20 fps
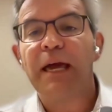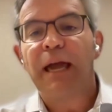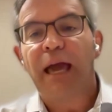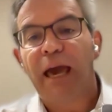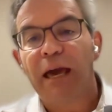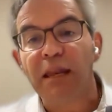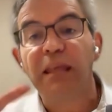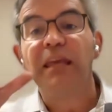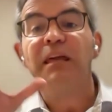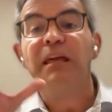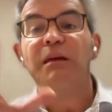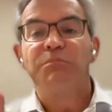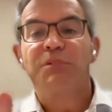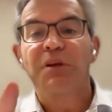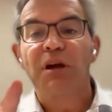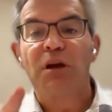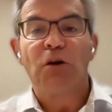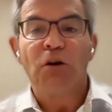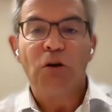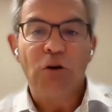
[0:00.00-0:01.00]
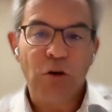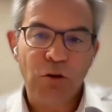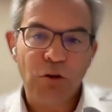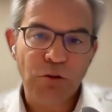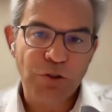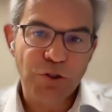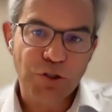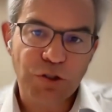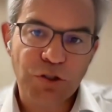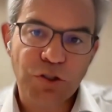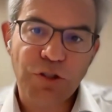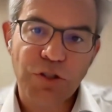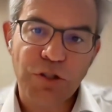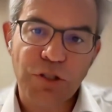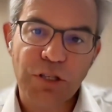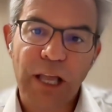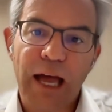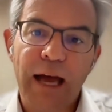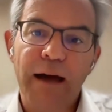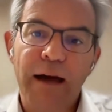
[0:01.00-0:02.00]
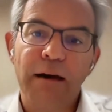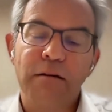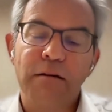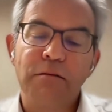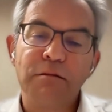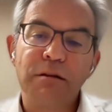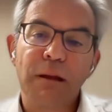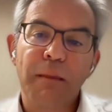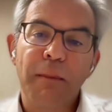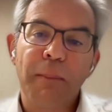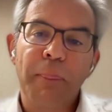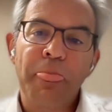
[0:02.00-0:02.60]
and keep the costs down.